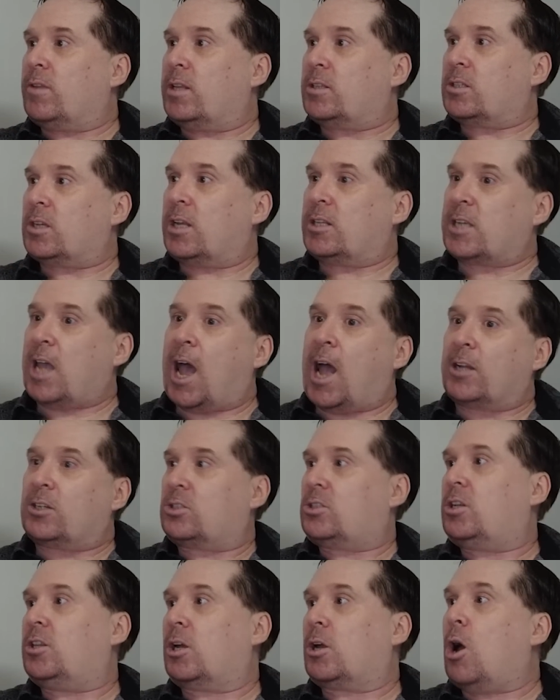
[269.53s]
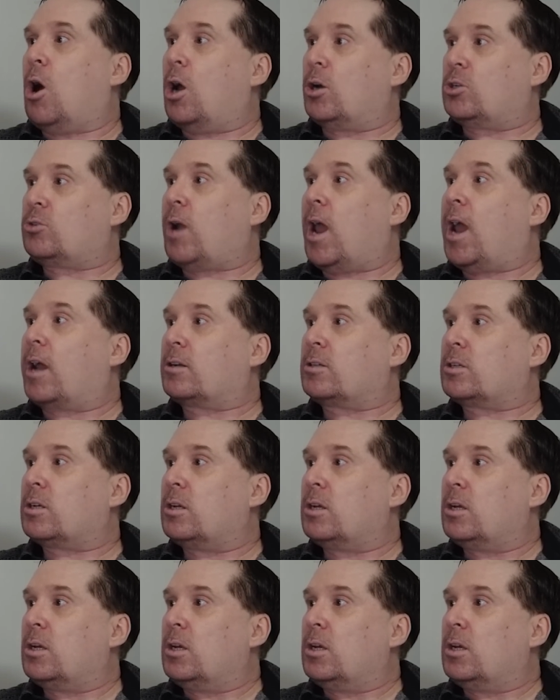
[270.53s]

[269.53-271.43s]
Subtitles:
that's attached to the contract